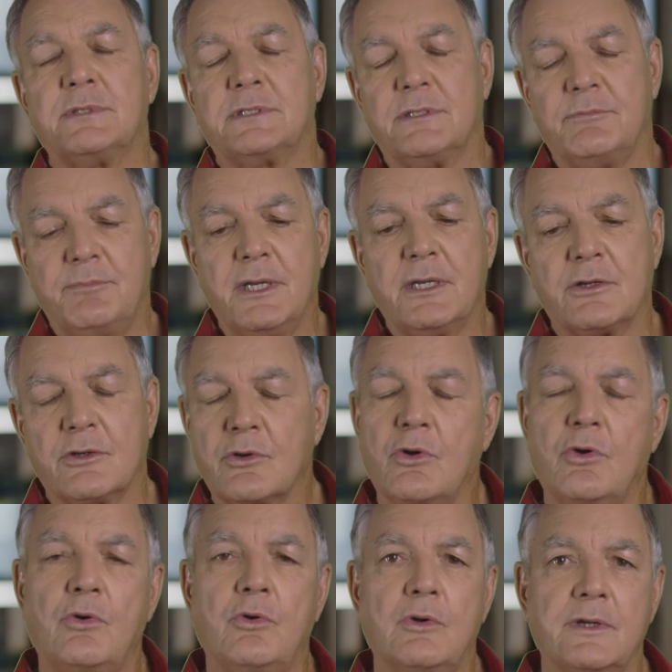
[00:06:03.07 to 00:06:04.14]
as a bigger
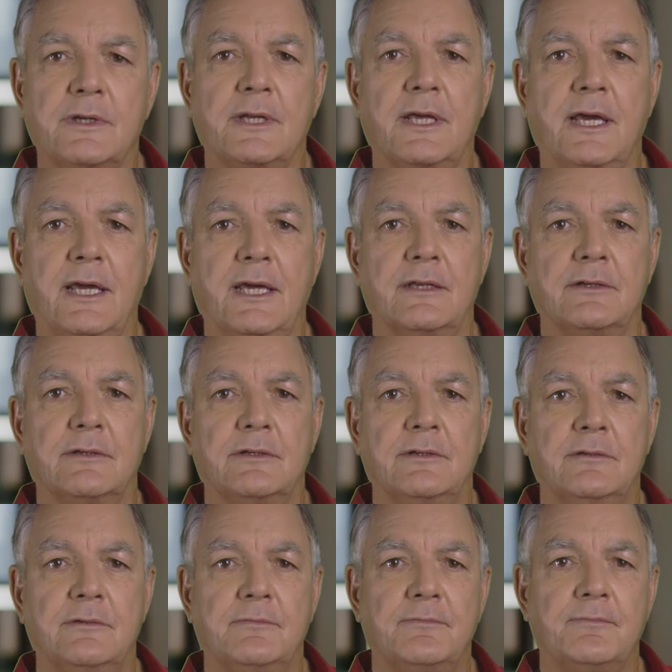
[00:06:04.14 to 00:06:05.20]
goal in the end.
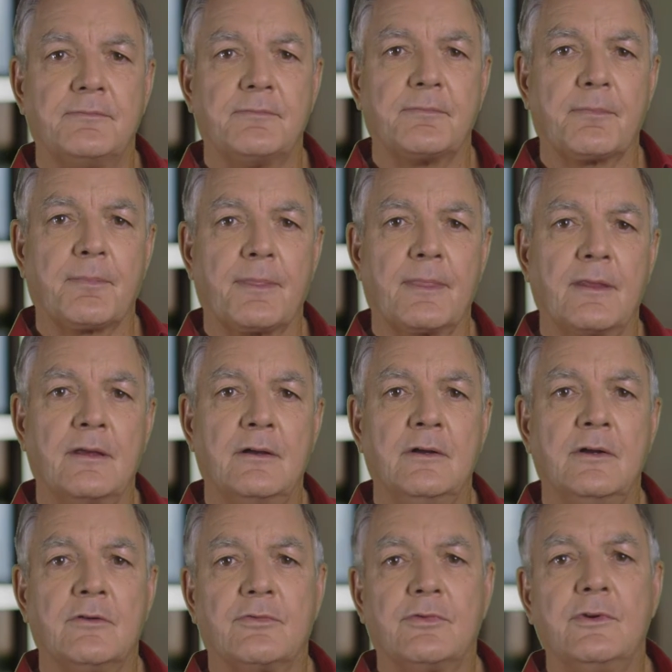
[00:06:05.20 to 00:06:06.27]

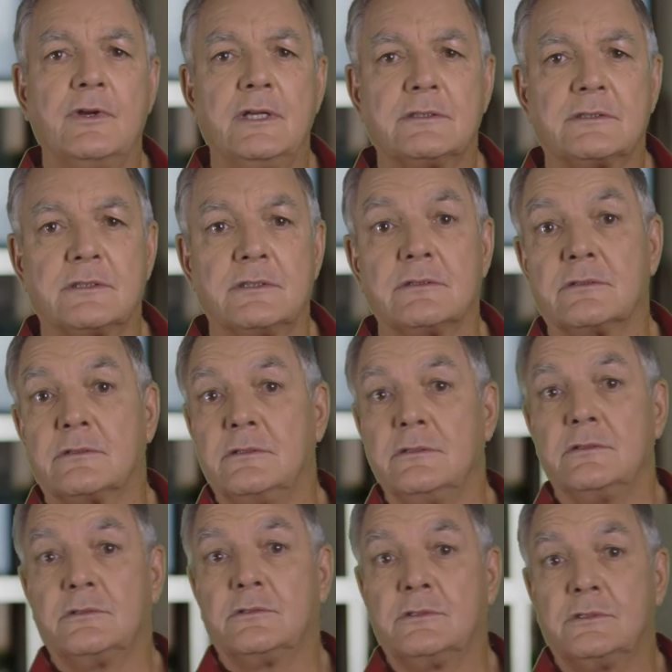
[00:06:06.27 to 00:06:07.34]
For instance,
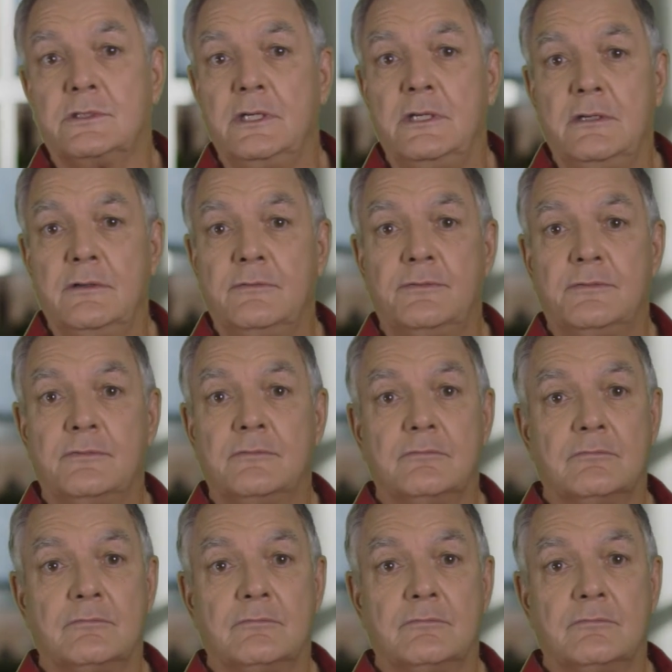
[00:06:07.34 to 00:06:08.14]
to achieve